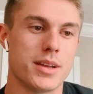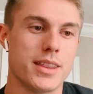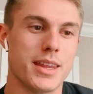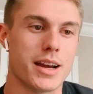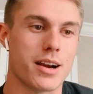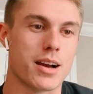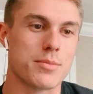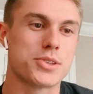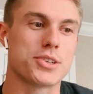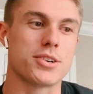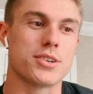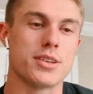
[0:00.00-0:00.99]
there, I'm
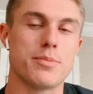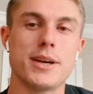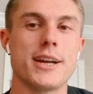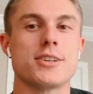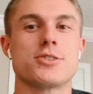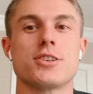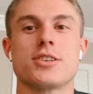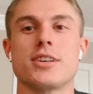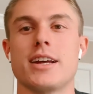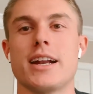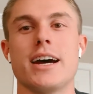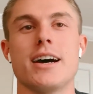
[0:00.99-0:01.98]
sure the pediatrician
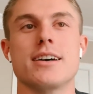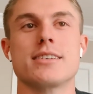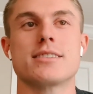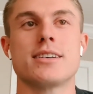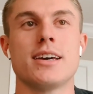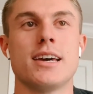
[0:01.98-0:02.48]
had asked,